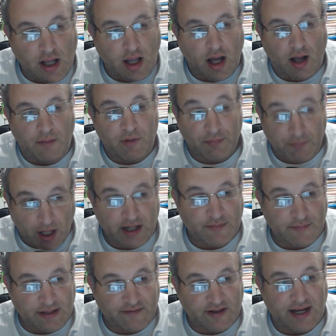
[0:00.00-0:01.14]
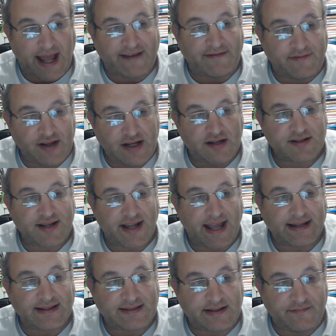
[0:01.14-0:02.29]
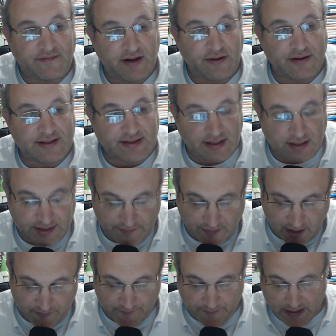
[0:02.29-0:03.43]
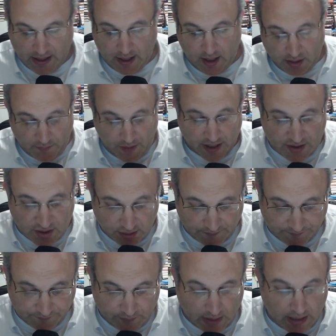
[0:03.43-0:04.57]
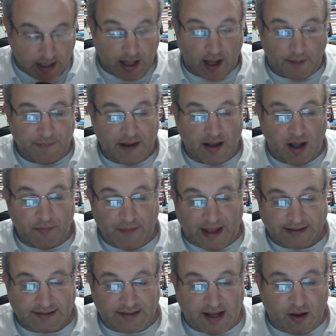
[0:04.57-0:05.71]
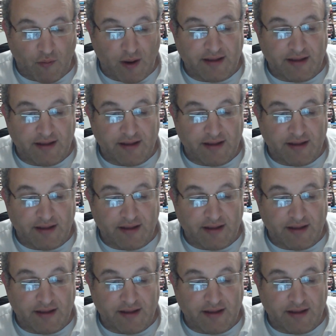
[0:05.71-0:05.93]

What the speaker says: Rabbanim even have fears against various Likut Sefarim. L'mashal, not to take away